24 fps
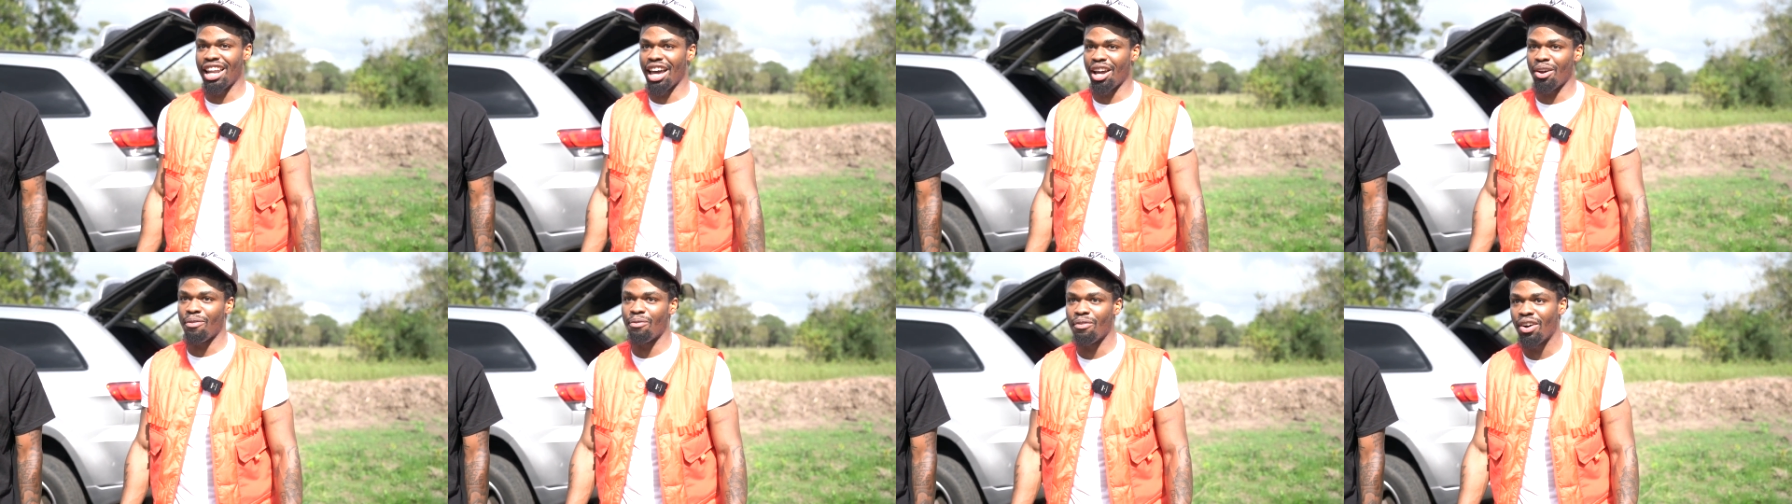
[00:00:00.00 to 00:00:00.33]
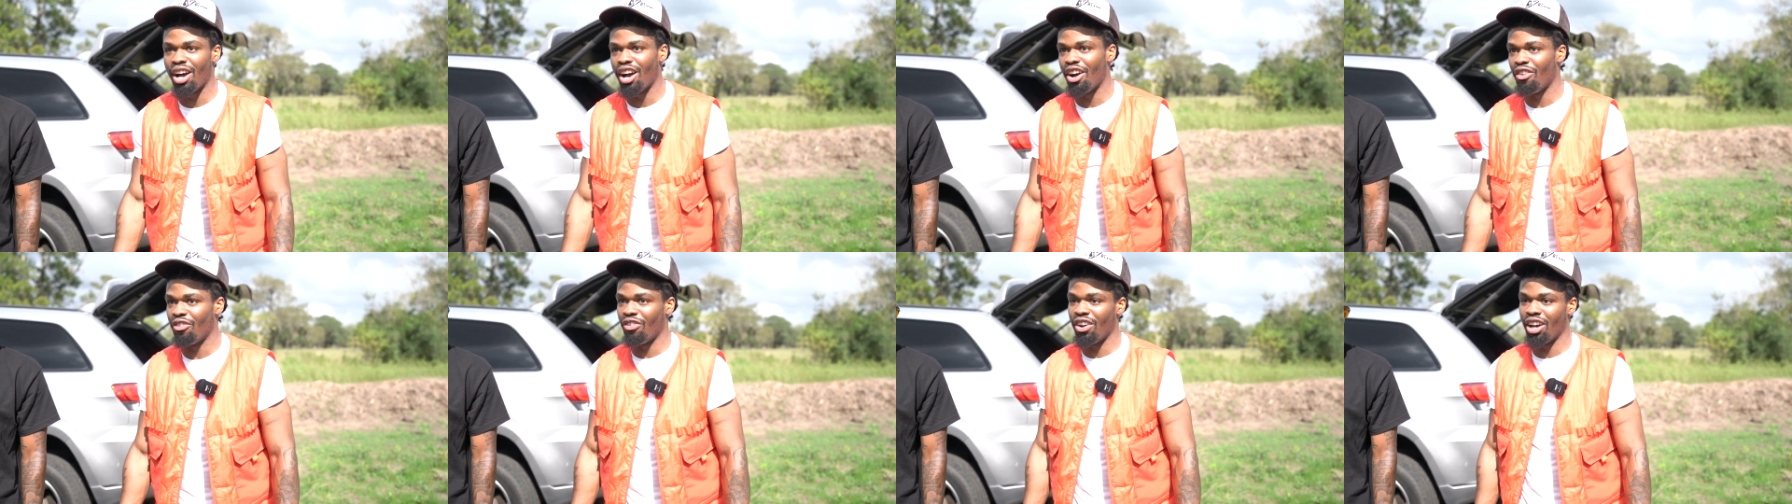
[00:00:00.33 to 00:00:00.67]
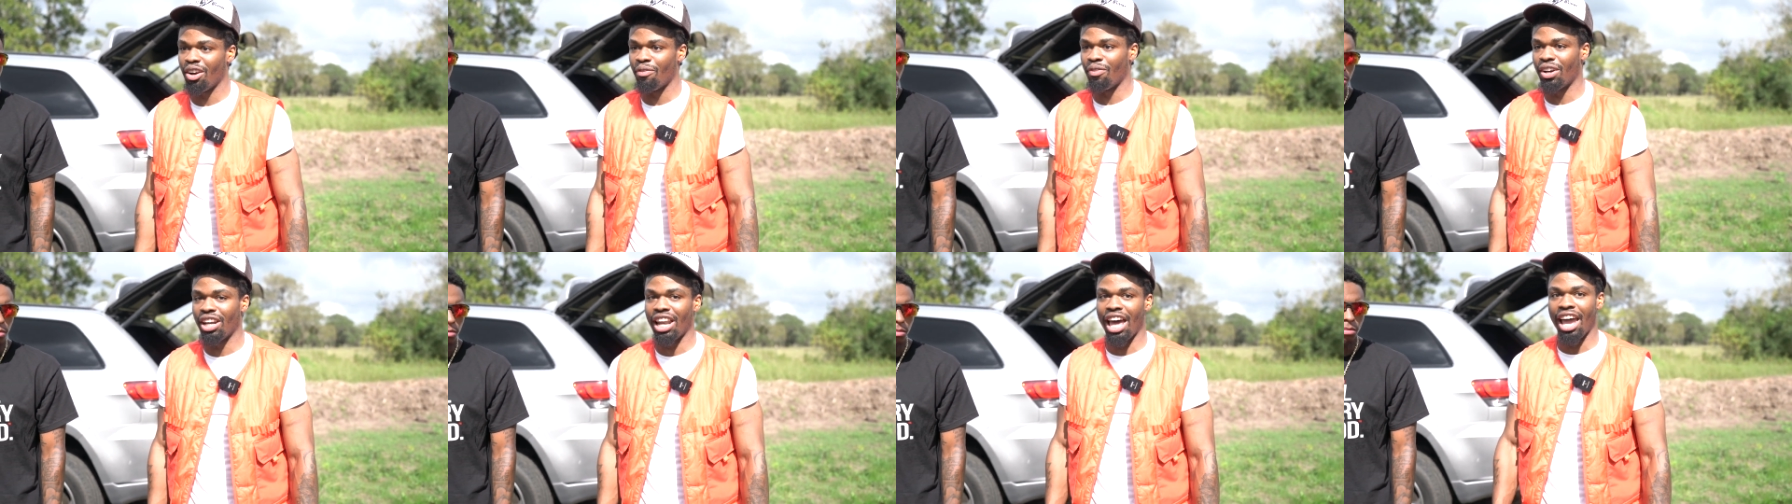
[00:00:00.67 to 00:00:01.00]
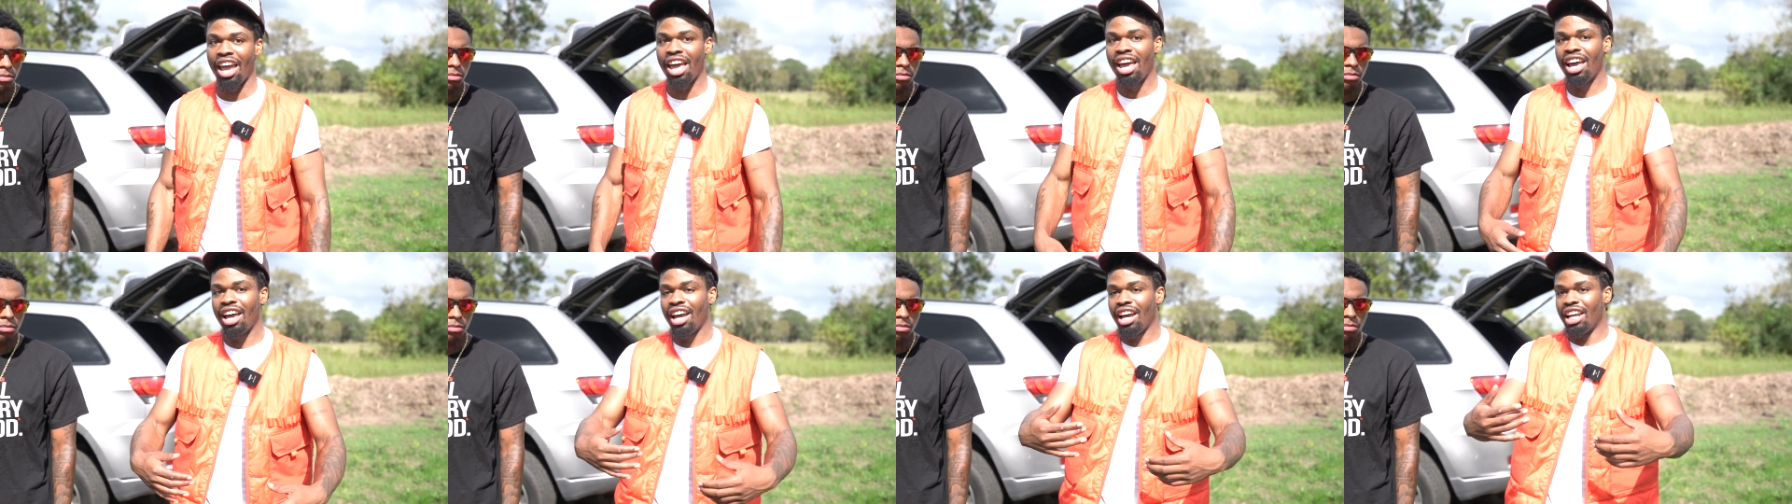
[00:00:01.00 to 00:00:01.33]
like a motherfucker, but
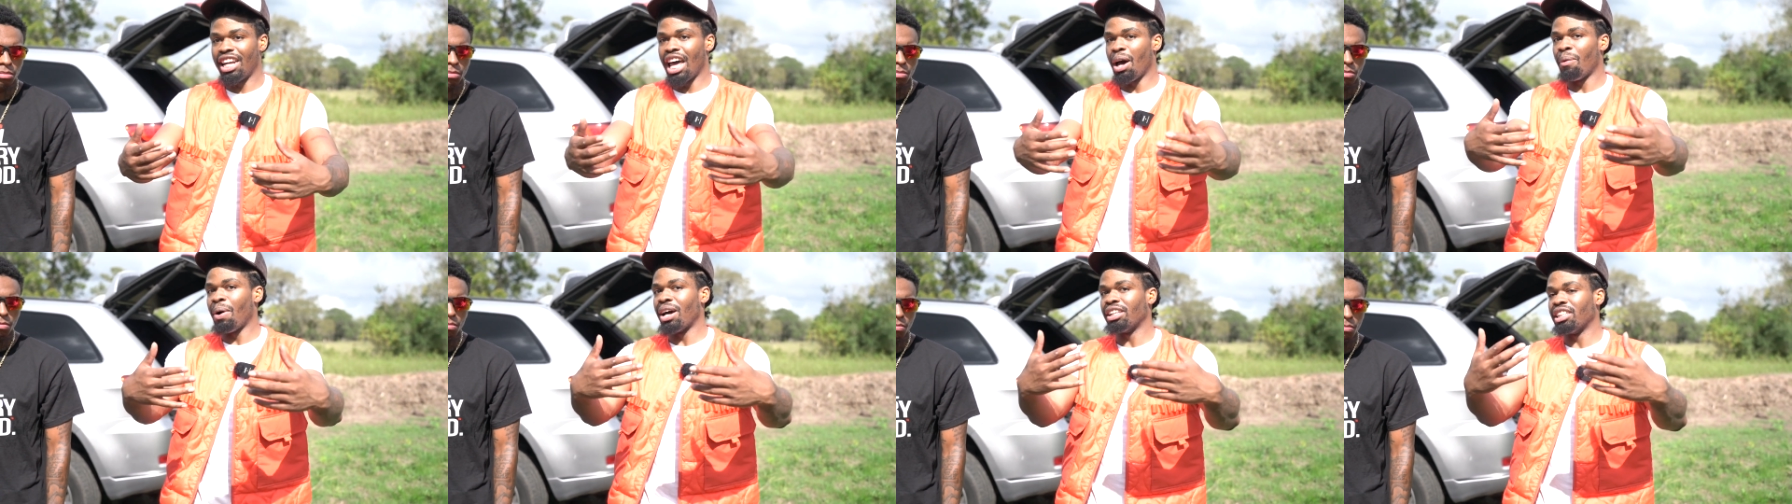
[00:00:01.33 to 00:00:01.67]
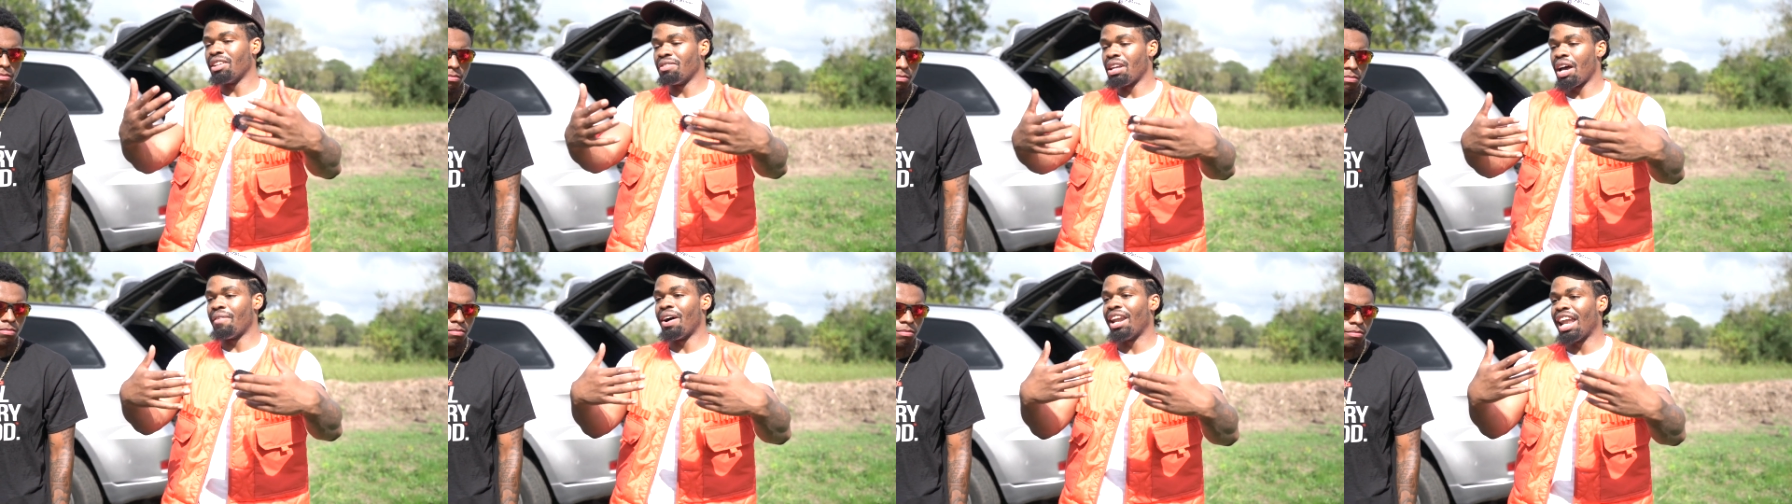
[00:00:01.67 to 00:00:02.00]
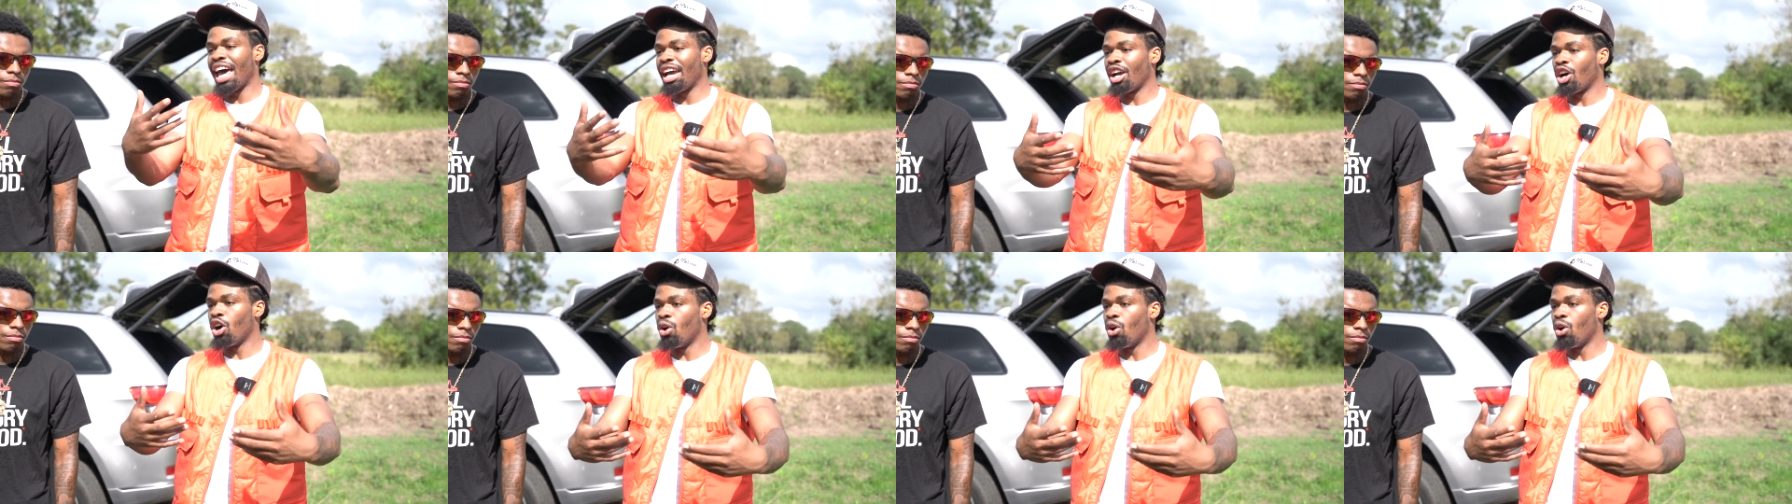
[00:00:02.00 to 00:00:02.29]
like that's why sometimes I like